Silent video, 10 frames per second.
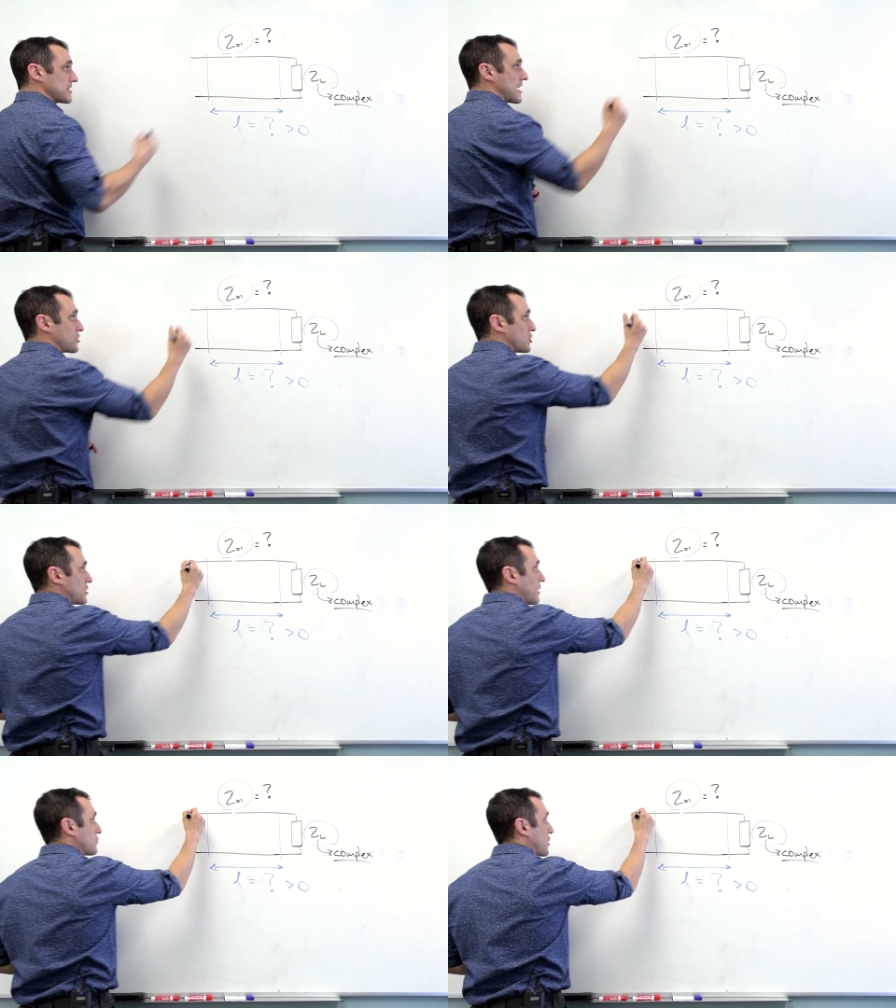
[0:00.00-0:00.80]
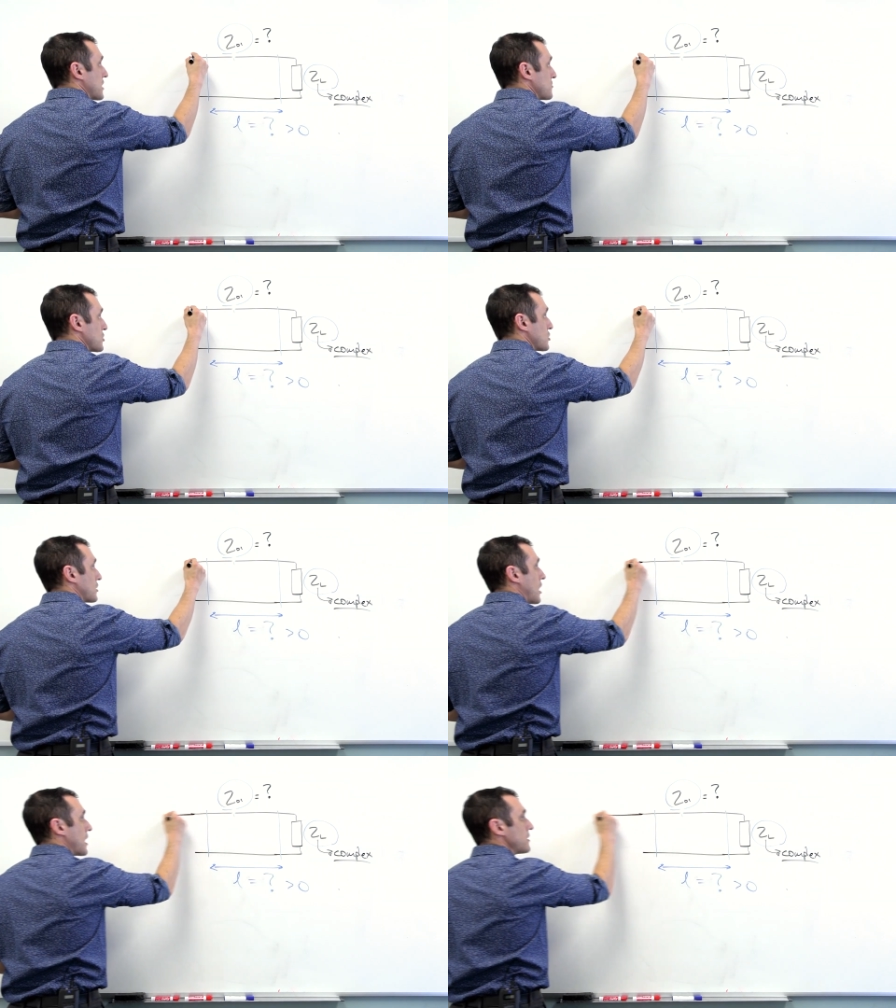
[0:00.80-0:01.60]
section of
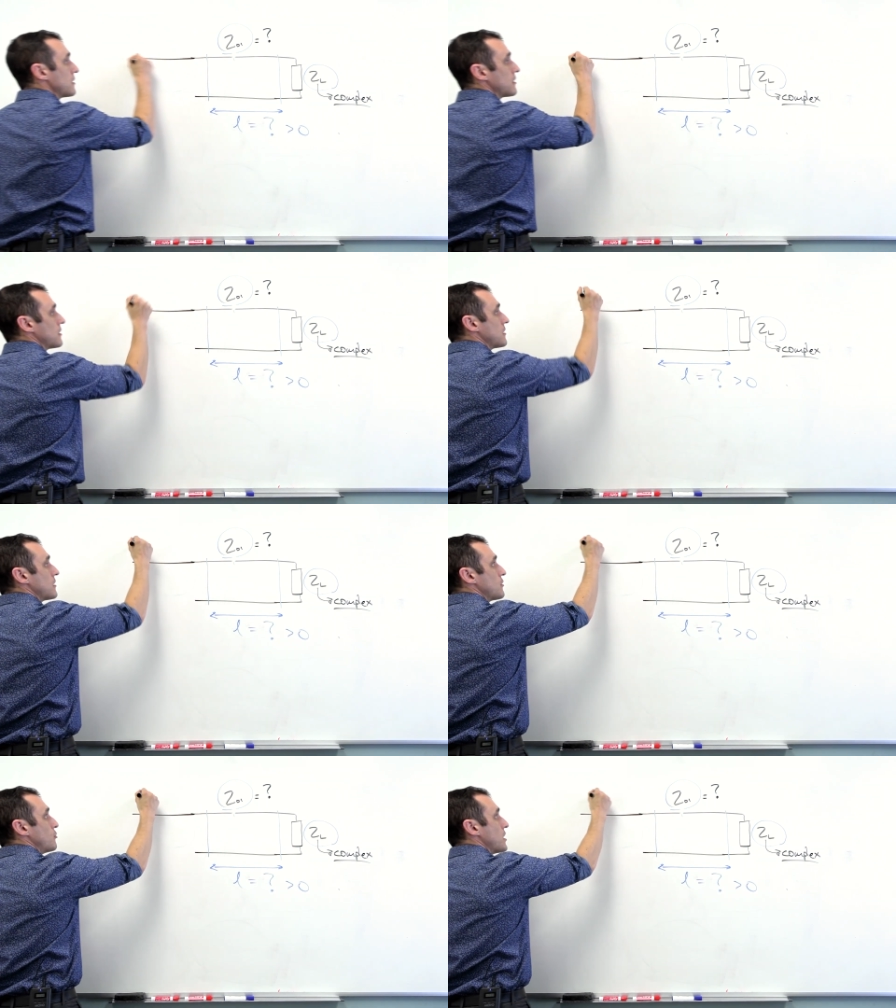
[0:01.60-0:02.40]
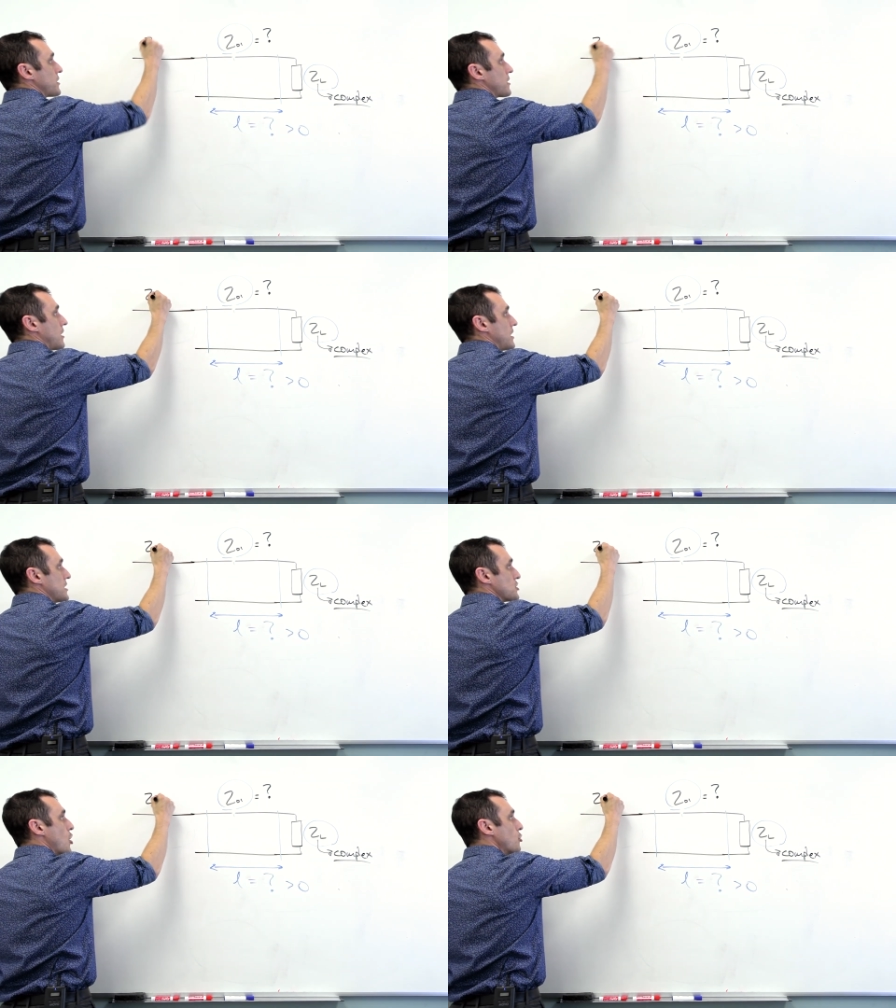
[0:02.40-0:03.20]
transmission line with
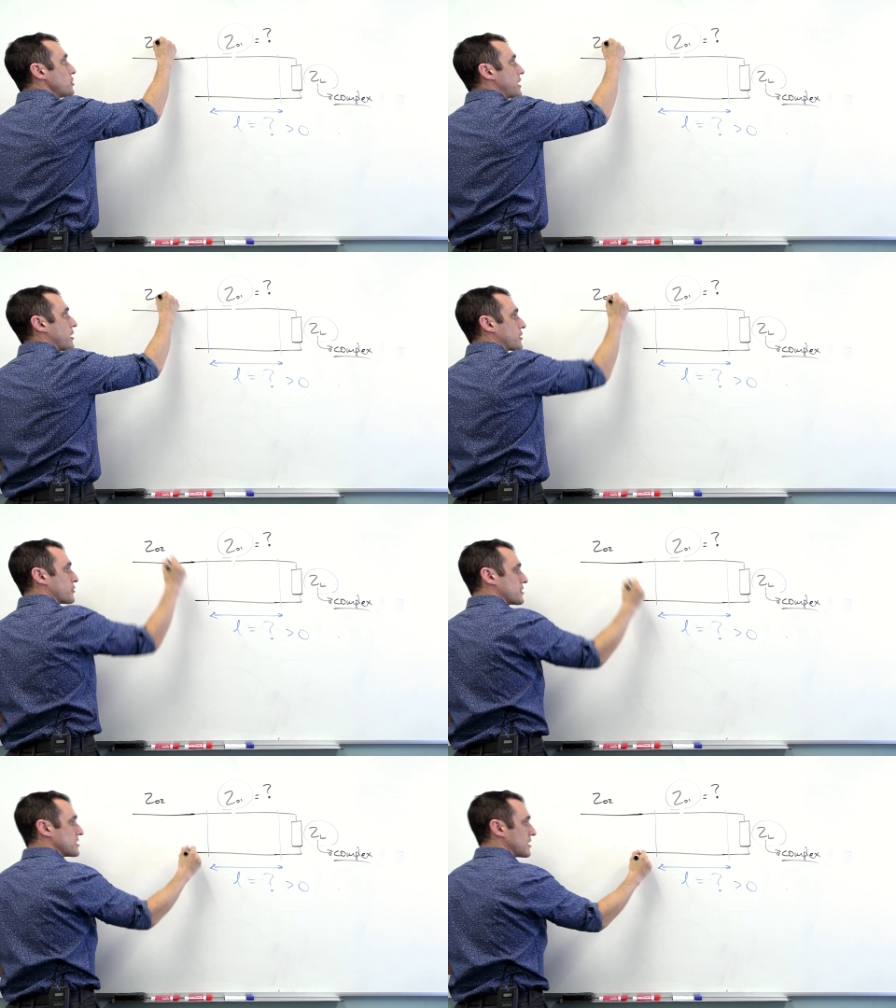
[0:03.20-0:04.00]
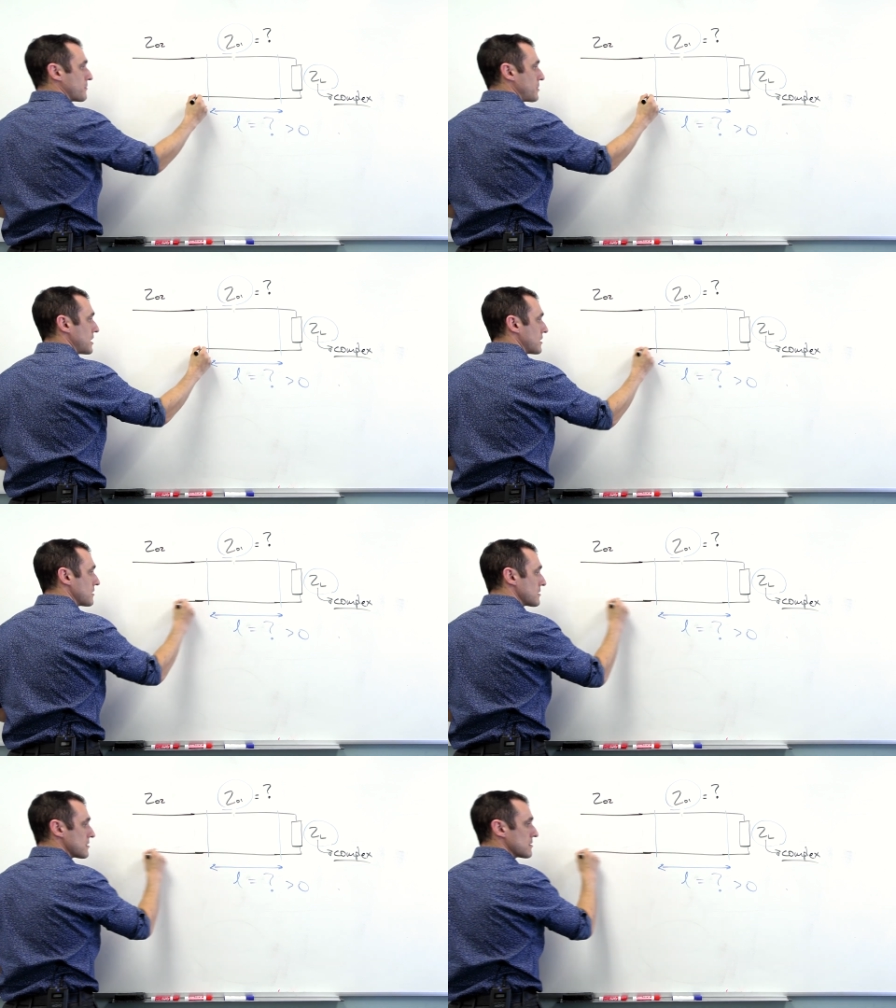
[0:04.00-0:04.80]
its own characteristic
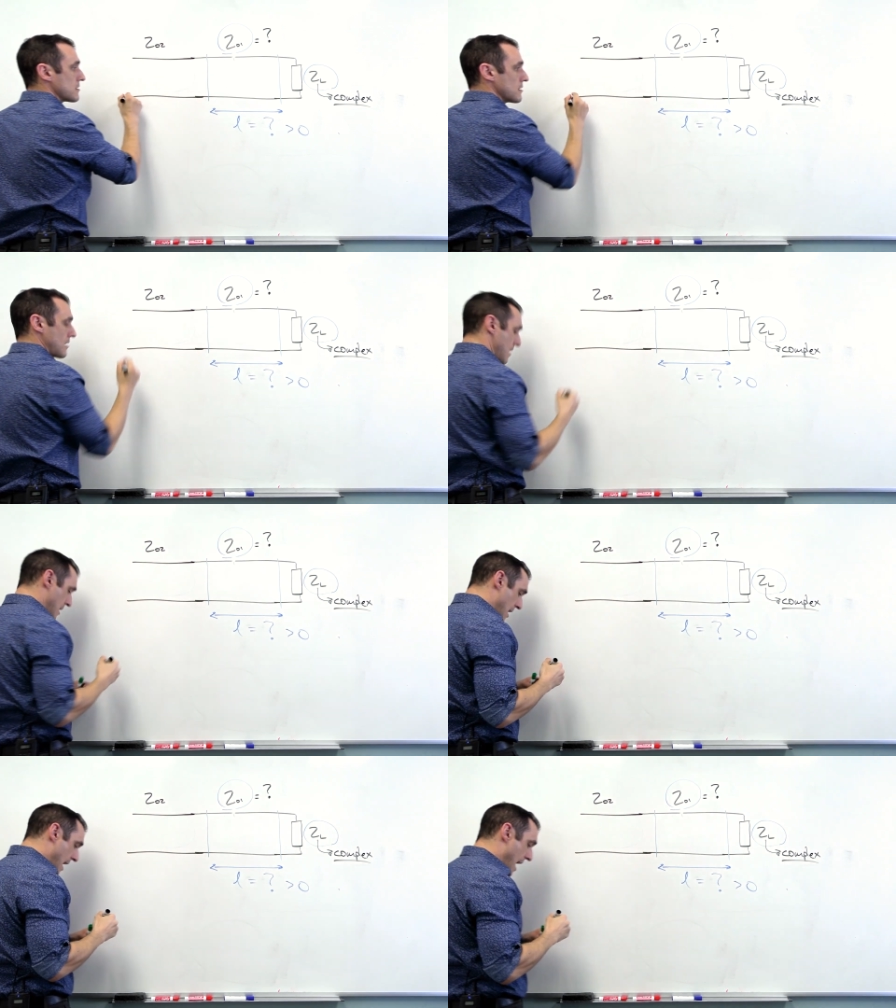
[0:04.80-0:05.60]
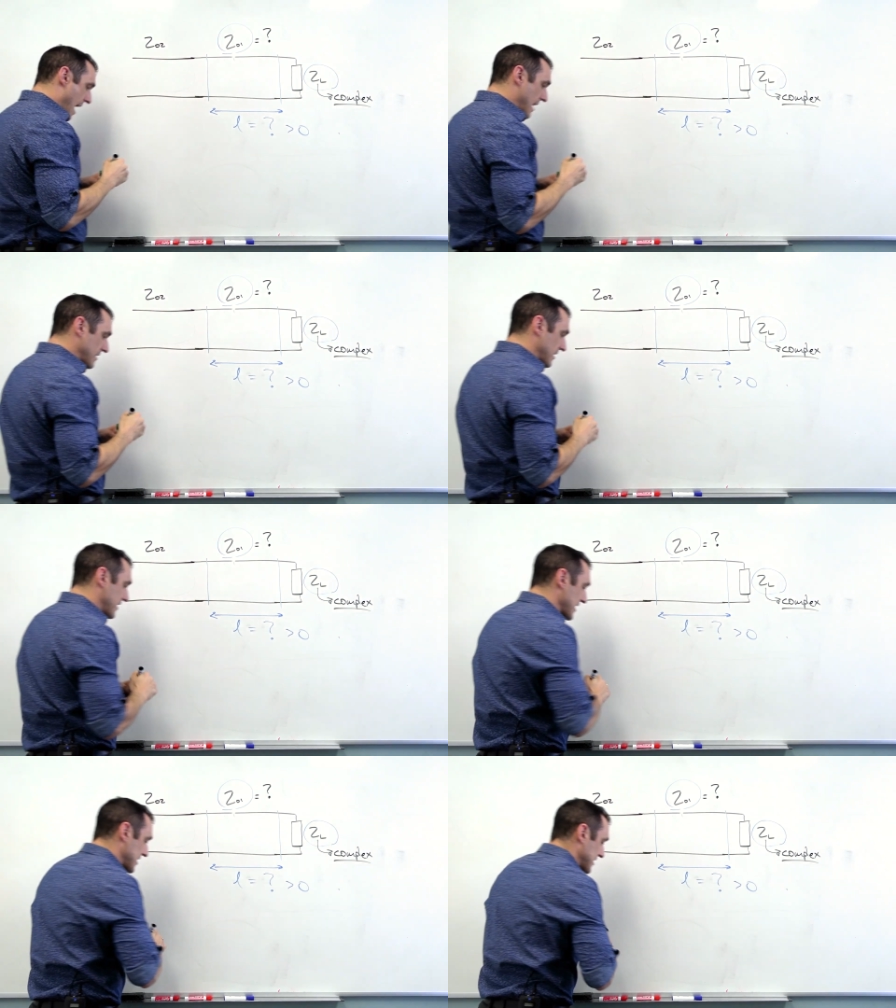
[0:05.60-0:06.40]
impedance. And
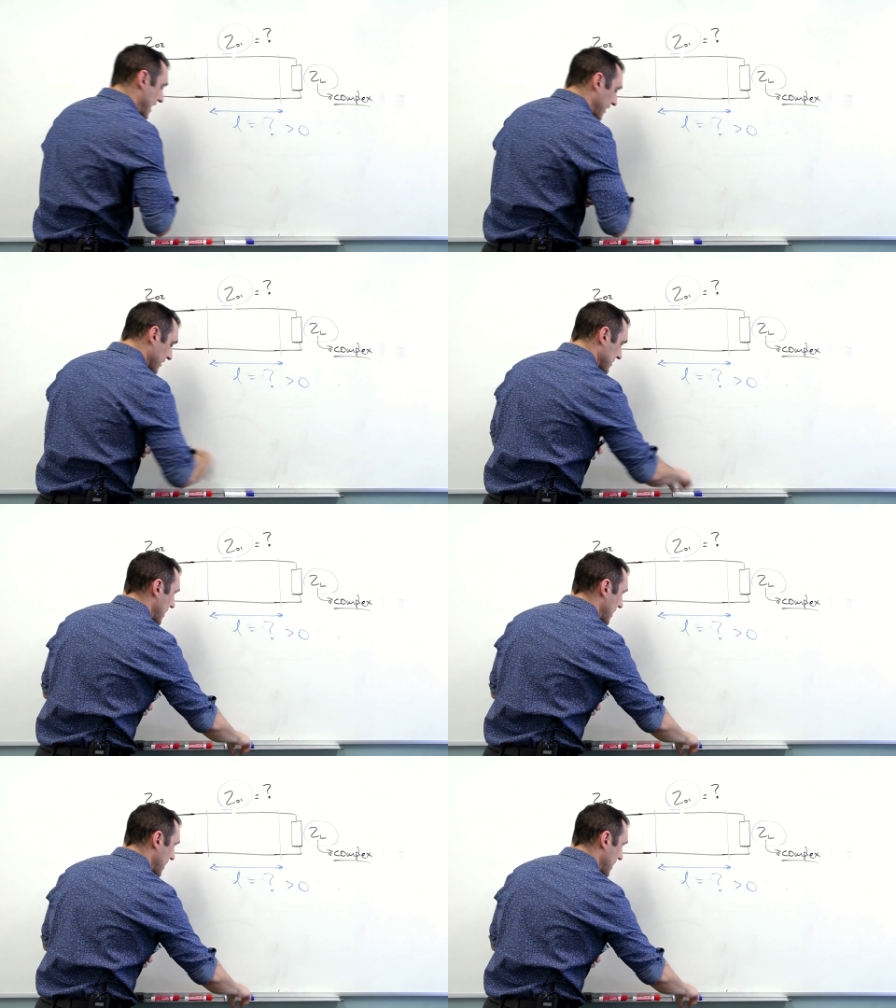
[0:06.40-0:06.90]
this second